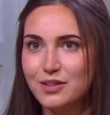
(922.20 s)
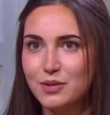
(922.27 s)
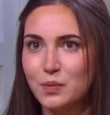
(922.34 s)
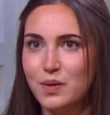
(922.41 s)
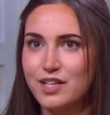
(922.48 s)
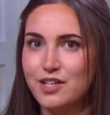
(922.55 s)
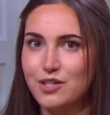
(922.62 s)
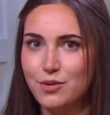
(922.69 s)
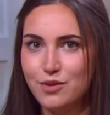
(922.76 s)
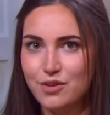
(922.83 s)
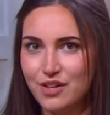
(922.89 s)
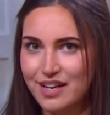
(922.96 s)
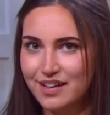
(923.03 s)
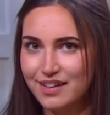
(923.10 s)
what you
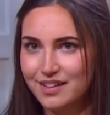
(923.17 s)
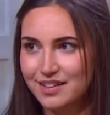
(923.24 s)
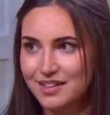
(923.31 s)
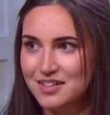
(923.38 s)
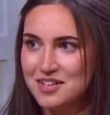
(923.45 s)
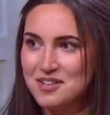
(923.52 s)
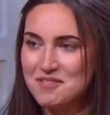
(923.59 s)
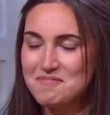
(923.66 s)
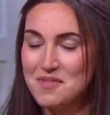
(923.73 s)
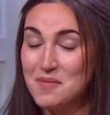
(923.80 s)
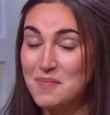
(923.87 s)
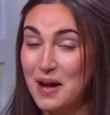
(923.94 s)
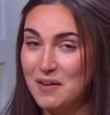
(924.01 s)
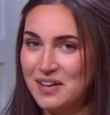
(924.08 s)
think
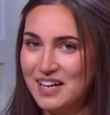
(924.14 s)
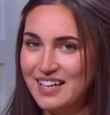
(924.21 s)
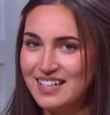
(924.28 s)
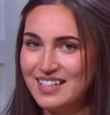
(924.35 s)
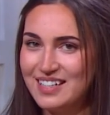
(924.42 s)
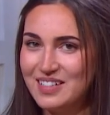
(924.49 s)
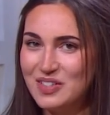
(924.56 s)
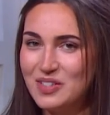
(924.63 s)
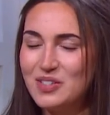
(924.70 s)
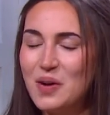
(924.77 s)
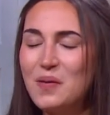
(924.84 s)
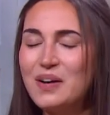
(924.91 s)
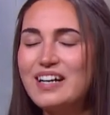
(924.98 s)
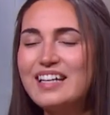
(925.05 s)
about it.
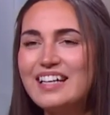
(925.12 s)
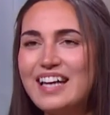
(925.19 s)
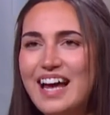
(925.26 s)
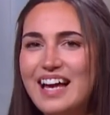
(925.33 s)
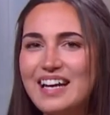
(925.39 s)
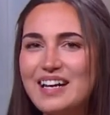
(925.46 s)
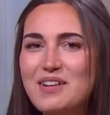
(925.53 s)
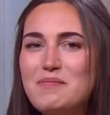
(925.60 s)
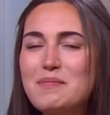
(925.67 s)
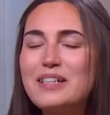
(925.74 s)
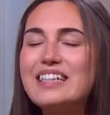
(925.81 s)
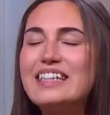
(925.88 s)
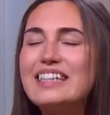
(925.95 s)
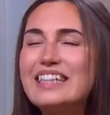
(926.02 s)
So again,
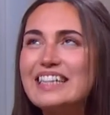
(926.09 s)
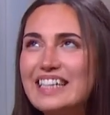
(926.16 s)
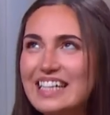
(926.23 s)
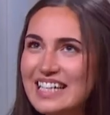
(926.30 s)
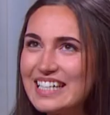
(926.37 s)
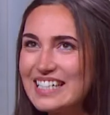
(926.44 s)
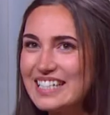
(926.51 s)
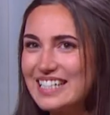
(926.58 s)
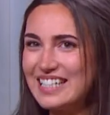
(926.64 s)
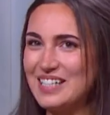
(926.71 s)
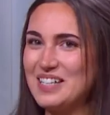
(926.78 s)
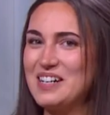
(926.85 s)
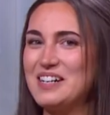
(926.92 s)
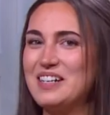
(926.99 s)
please
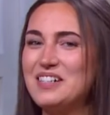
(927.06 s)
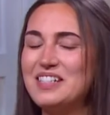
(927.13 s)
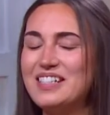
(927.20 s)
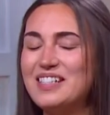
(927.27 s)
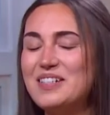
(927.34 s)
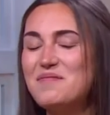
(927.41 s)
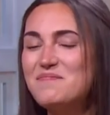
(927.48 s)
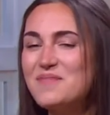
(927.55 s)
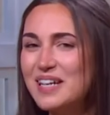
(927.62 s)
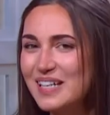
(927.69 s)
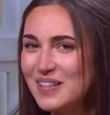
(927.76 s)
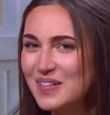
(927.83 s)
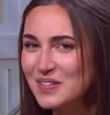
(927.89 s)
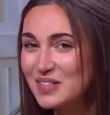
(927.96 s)

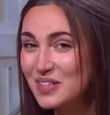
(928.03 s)
submit those